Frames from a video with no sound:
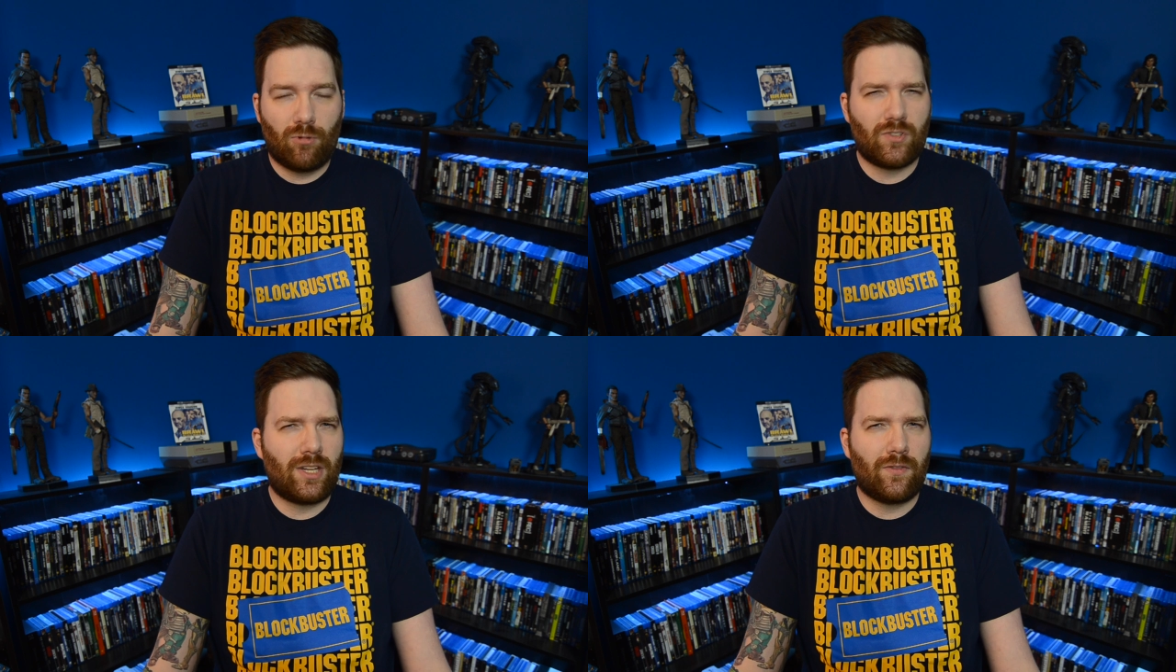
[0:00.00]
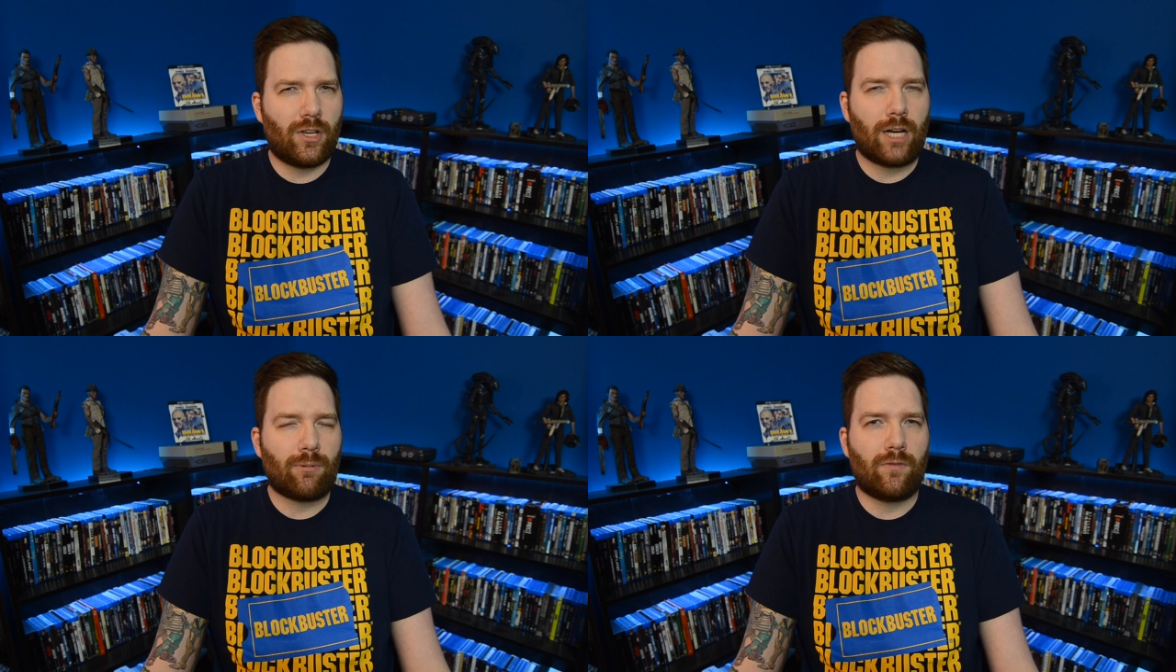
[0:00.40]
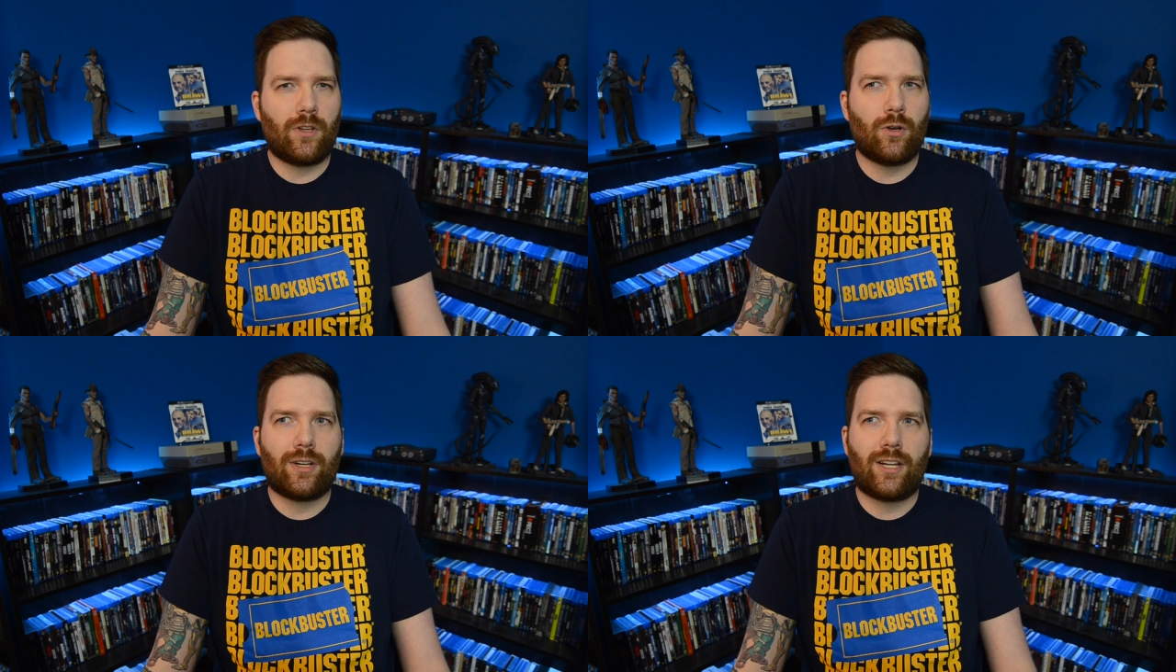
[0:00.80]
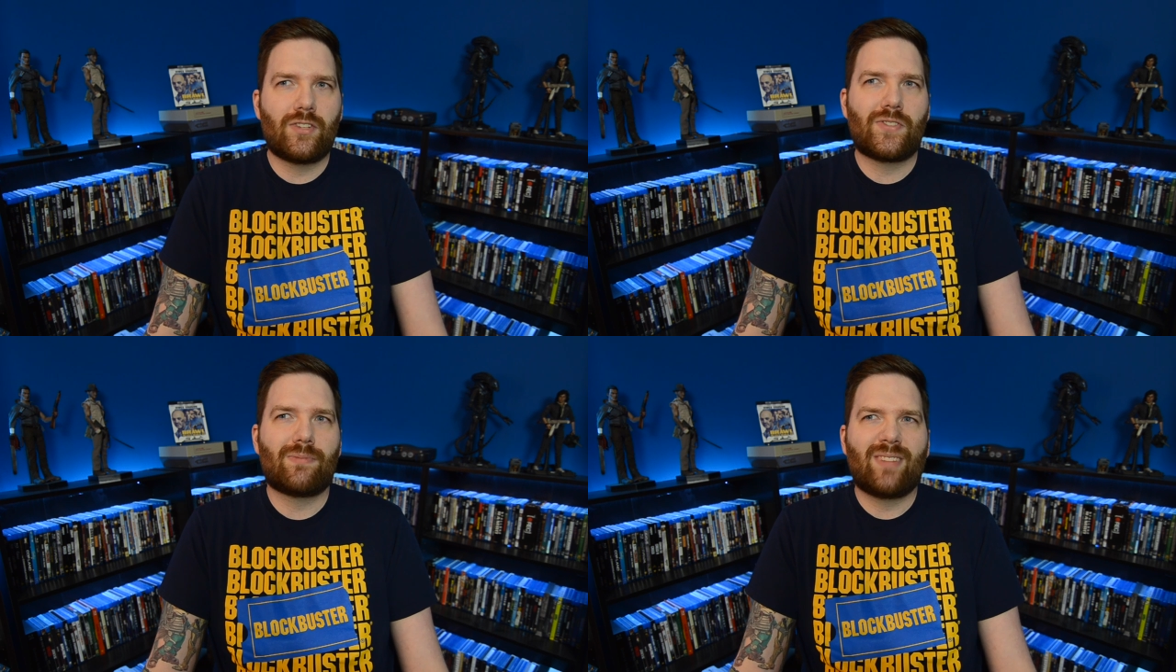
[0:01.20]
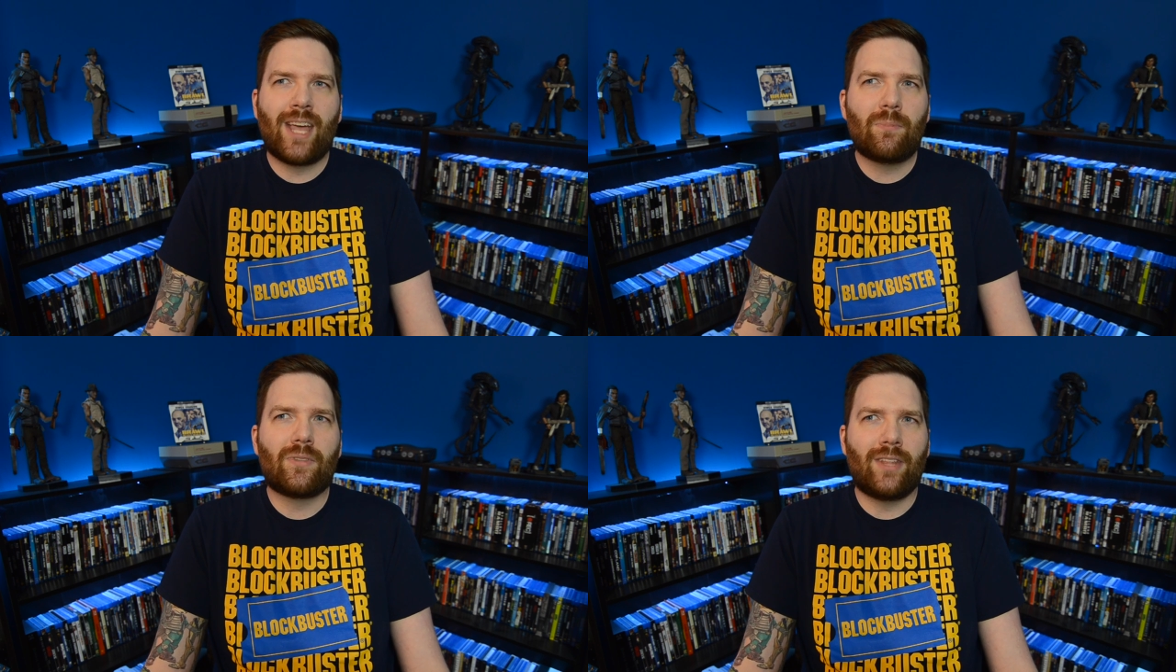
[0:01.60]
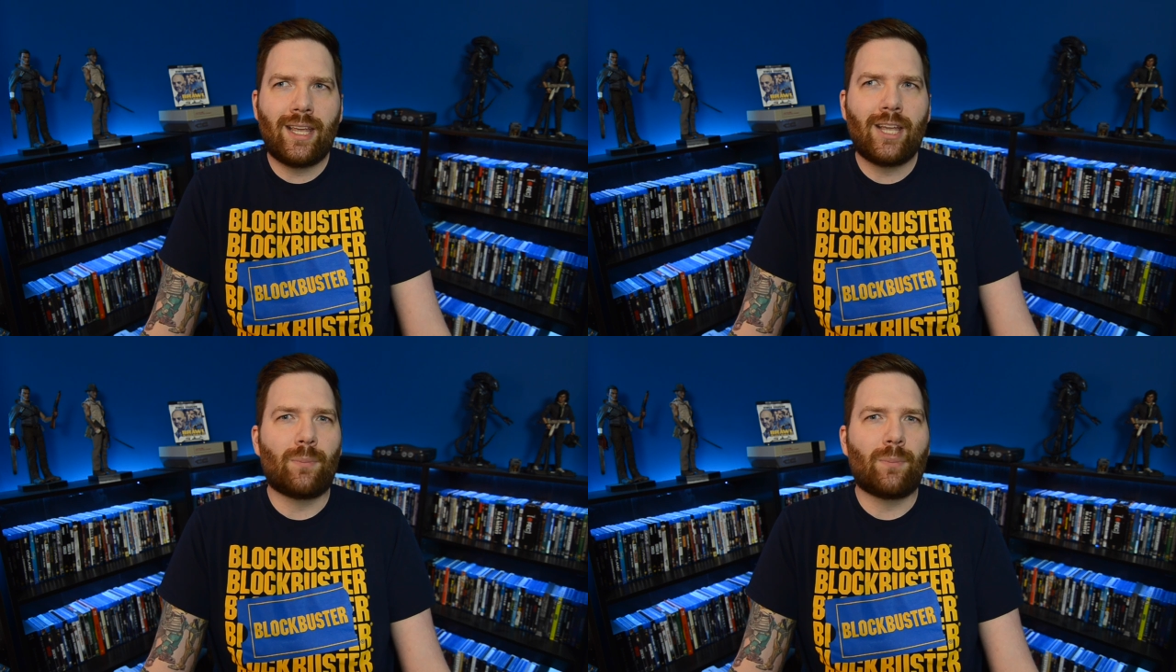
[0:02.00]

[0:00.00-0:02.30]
wasn't even going to review it, and I just kept thinking